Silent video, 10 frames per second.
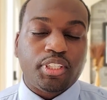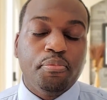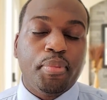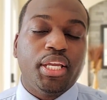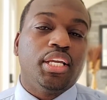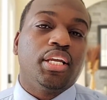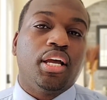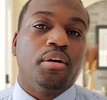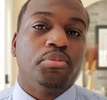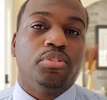making
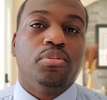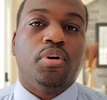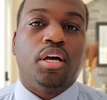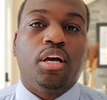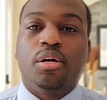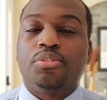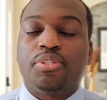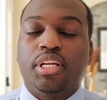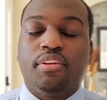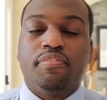up to
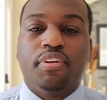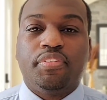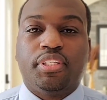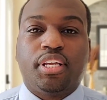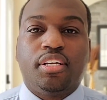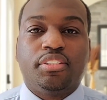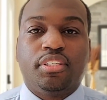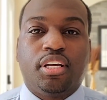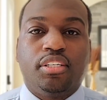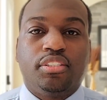
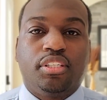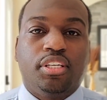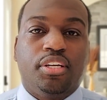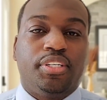$150,000 a year.